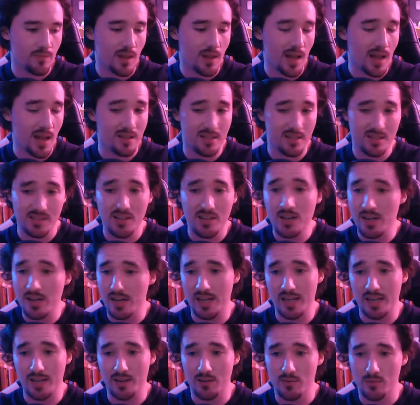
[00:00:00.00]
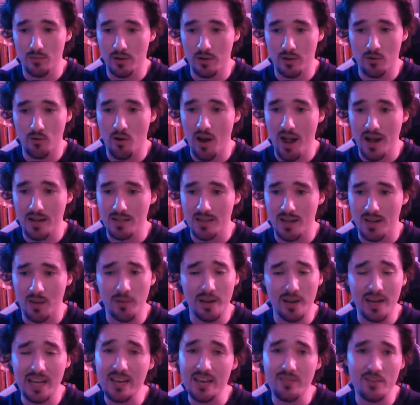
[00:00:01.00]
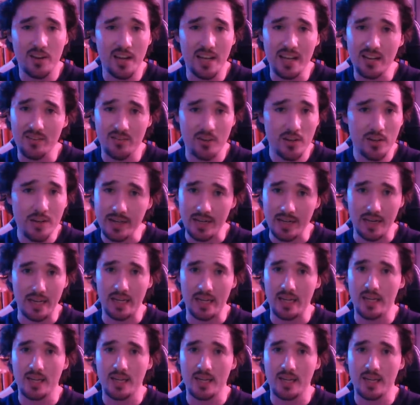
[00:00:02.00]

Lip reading: And certainly regret, I mean, even inadvertently,